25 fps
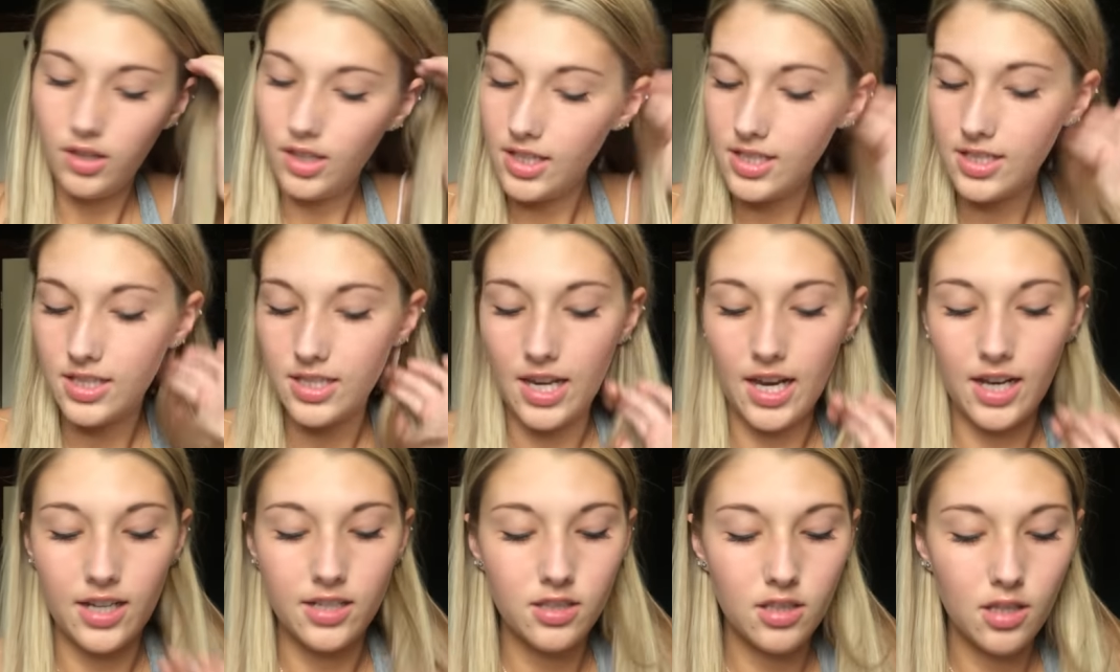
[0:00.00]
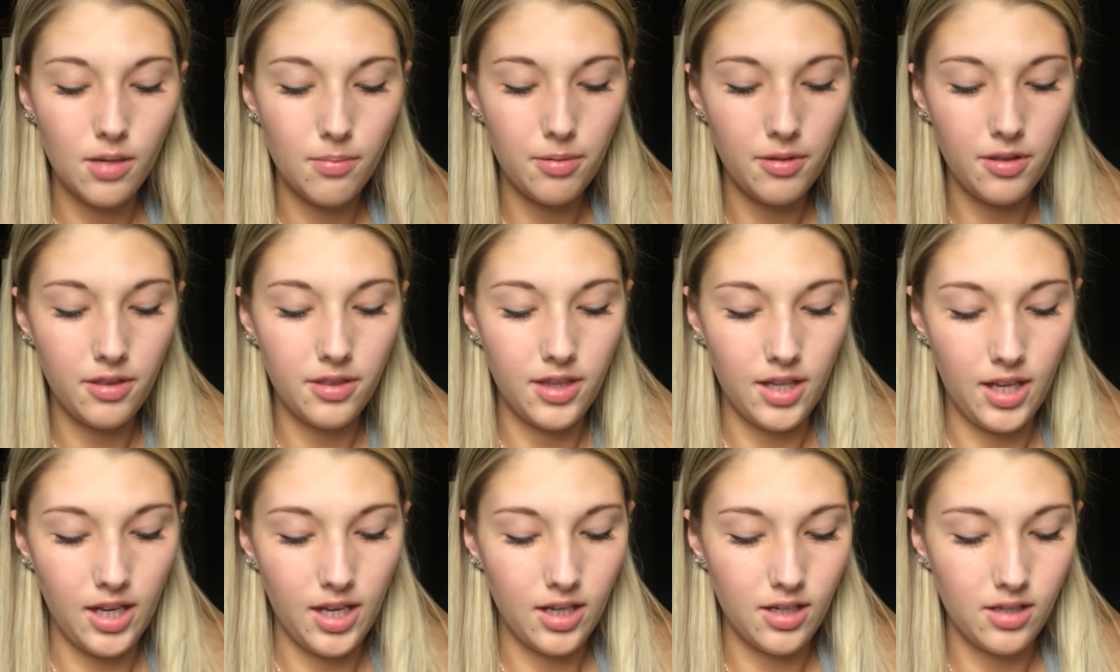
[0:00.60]
these next couple
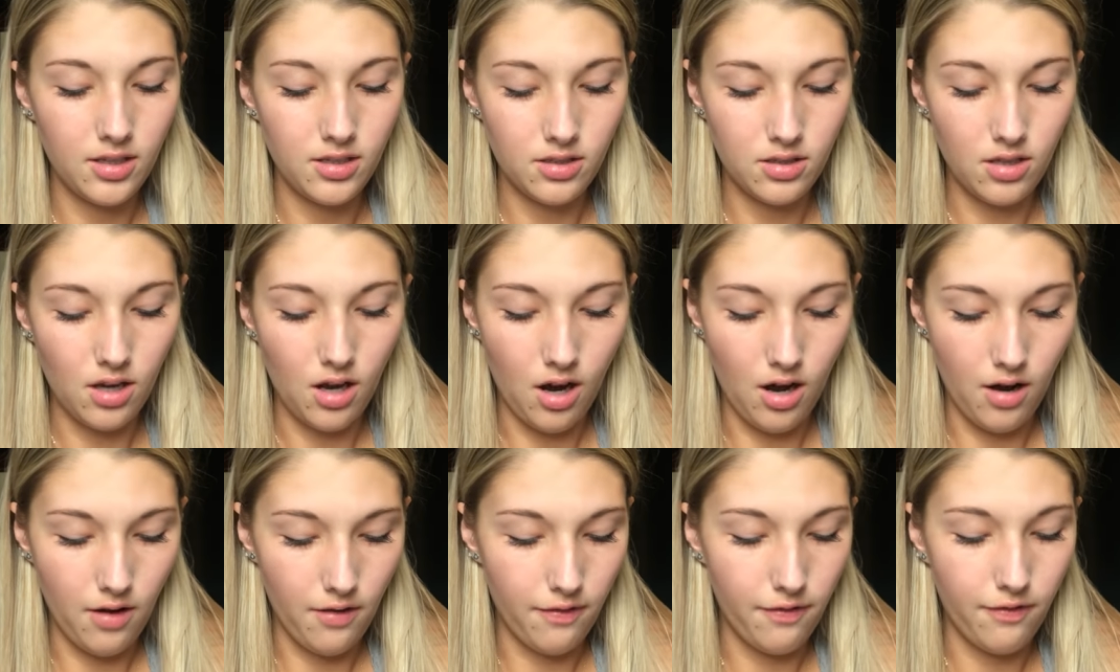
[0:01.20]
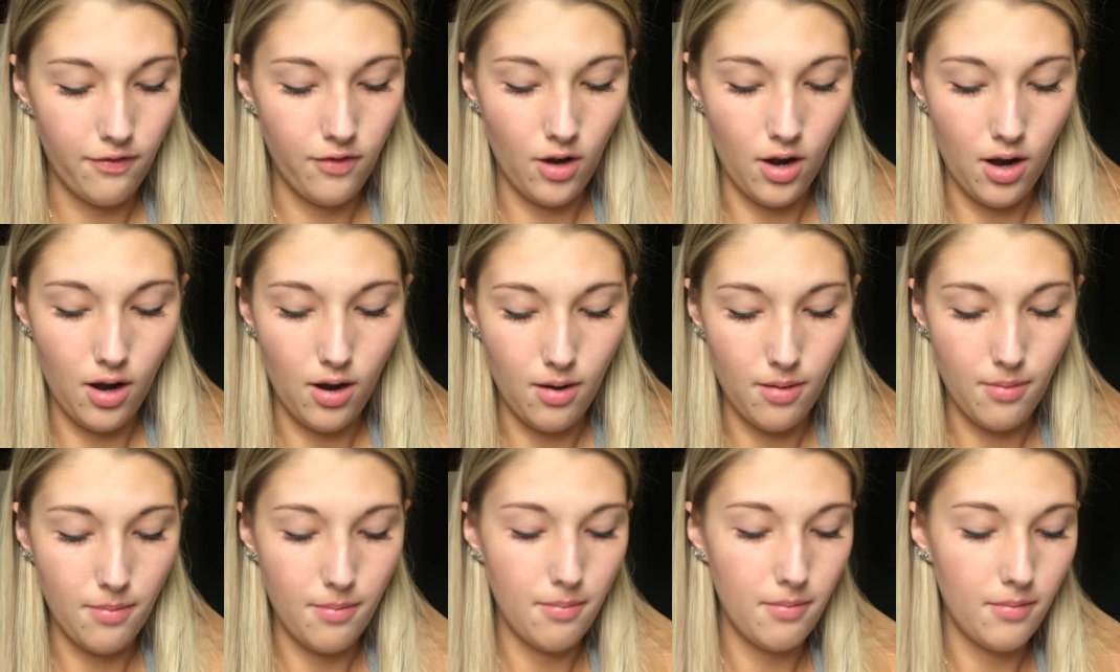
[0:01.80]
things are
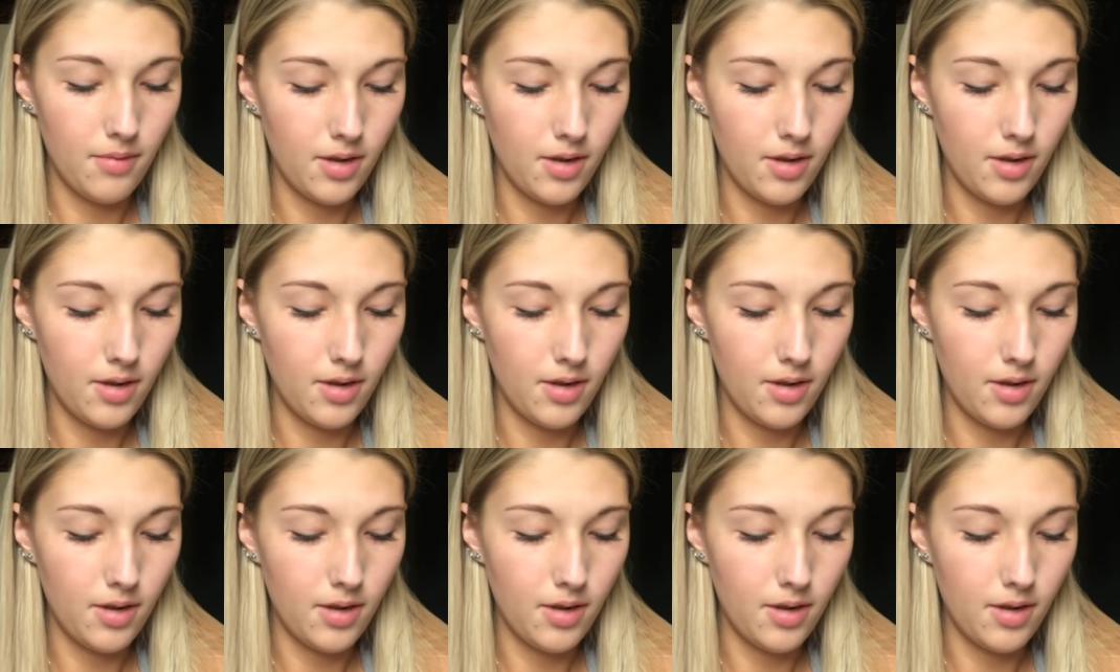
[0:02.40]
from